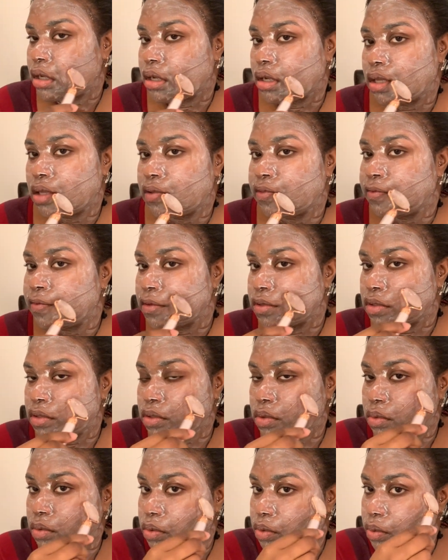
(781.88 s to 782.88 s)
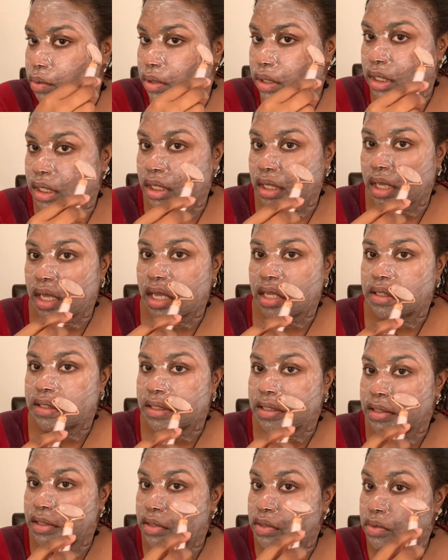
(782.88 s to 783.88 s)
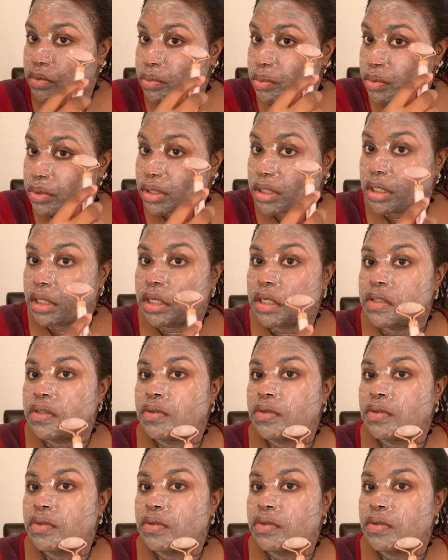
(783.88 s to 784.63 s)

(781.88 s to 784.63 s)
It feels so cooling. It has like this really nice